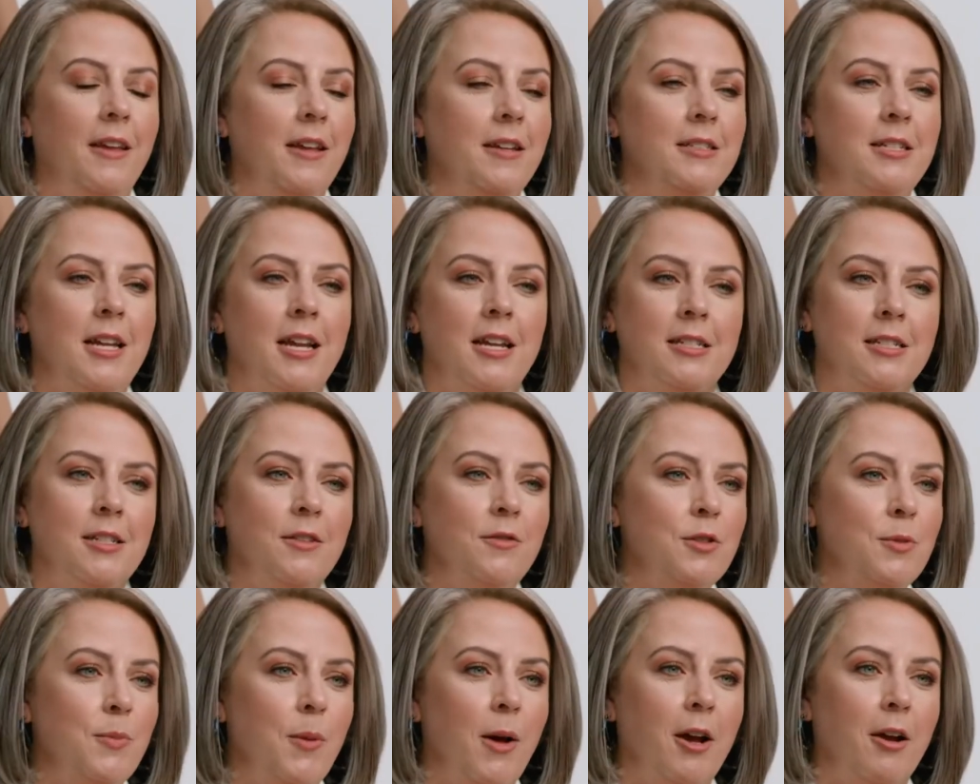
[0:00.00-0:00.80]

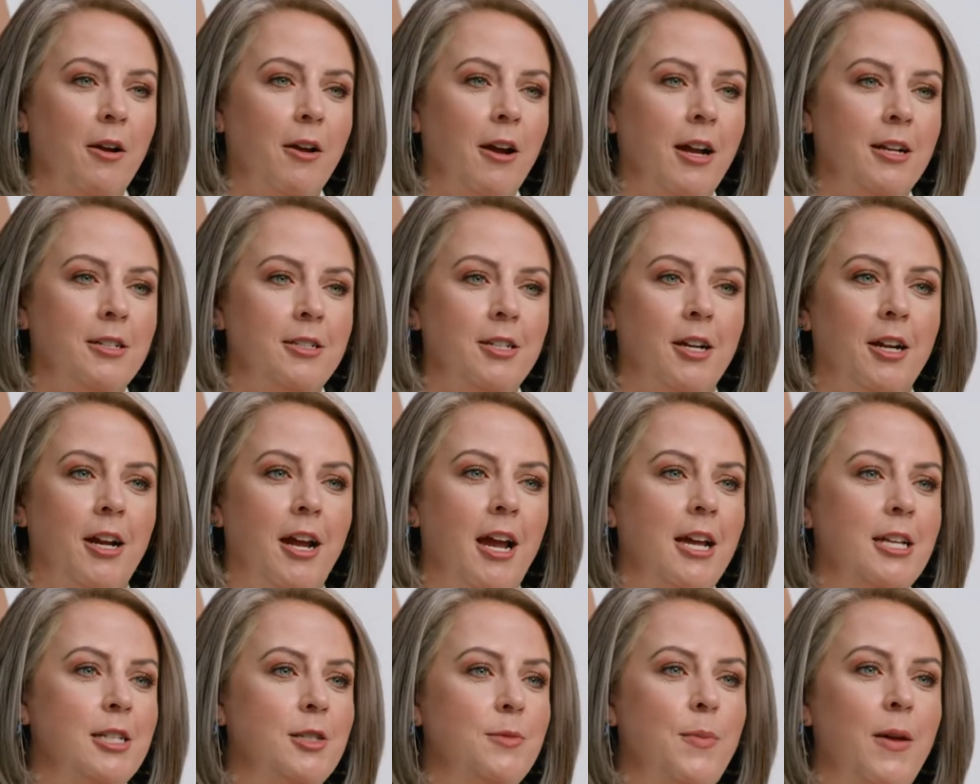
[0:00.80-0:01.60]
Intensive Spot Corrector
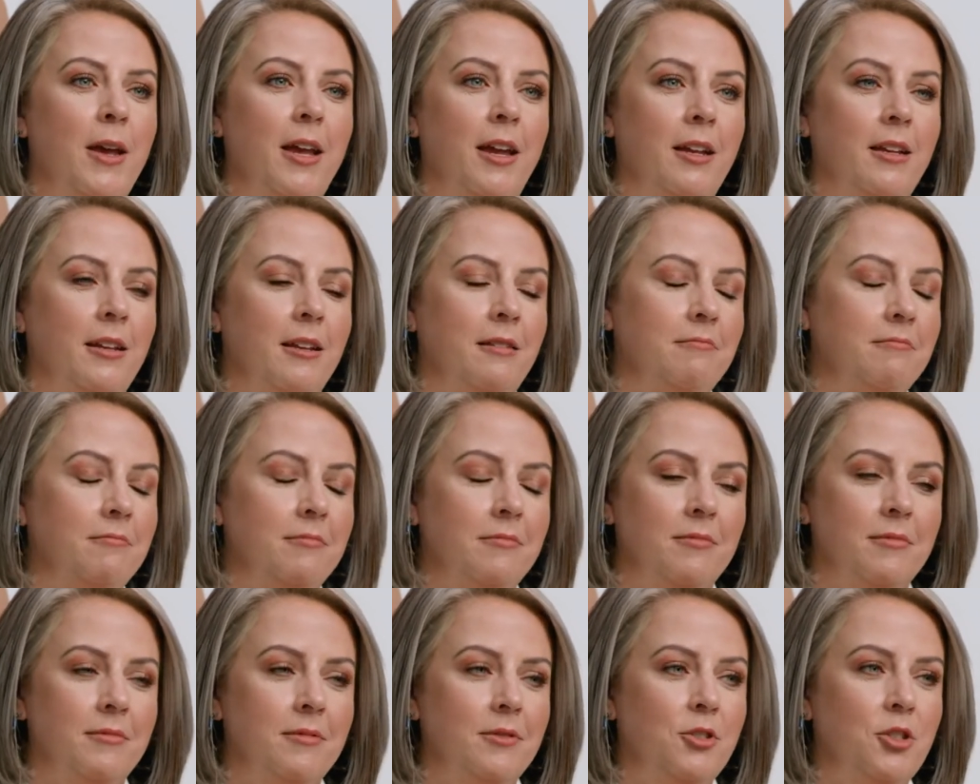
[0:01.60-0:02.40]
has been
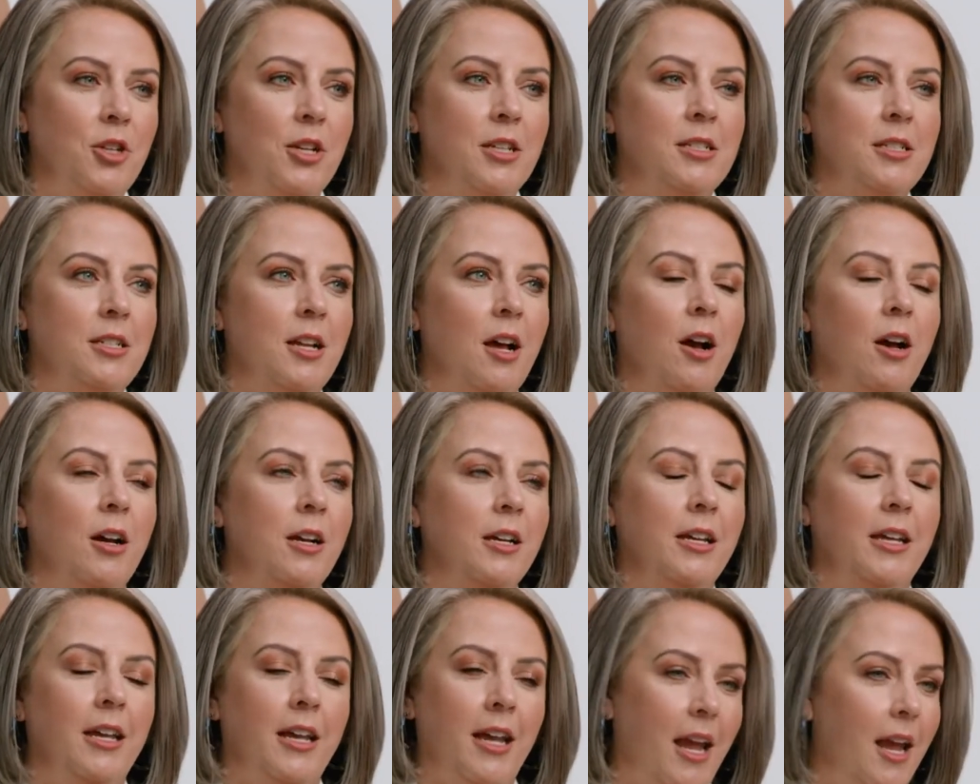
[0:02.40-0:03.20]
just a
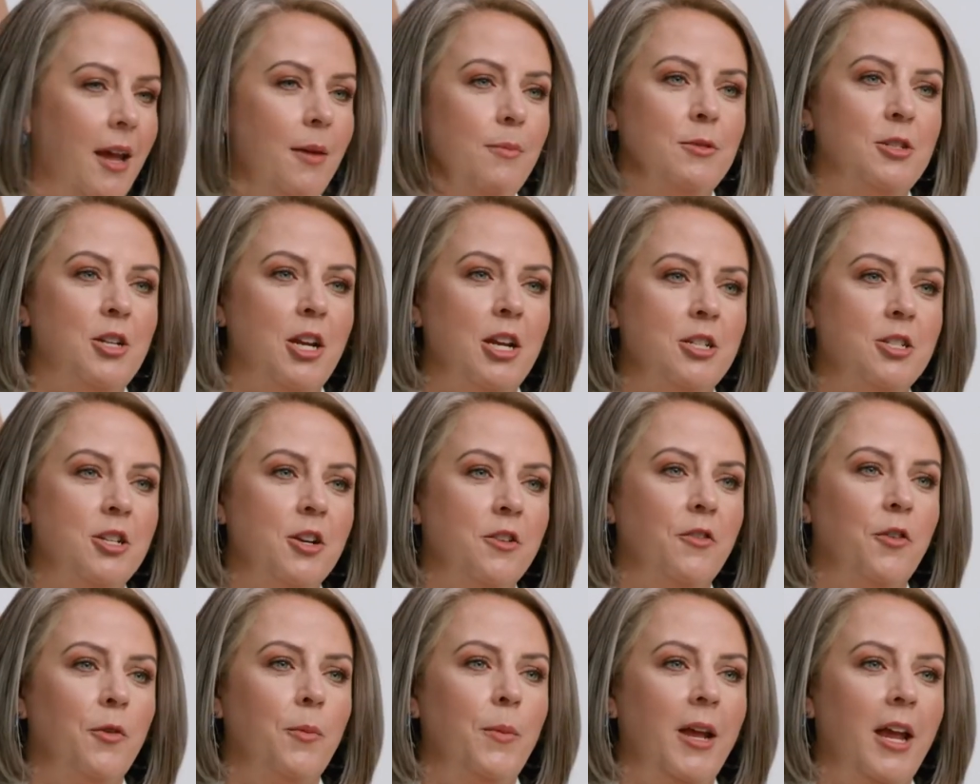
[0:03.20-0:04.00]
game changer
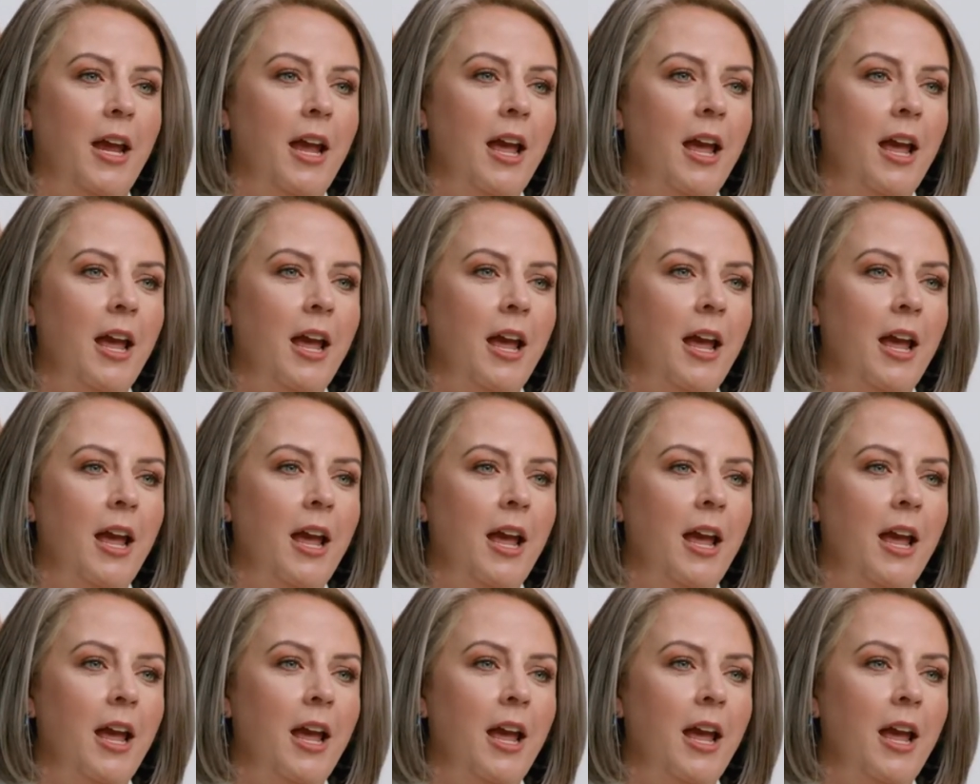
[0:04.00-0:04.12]
for me.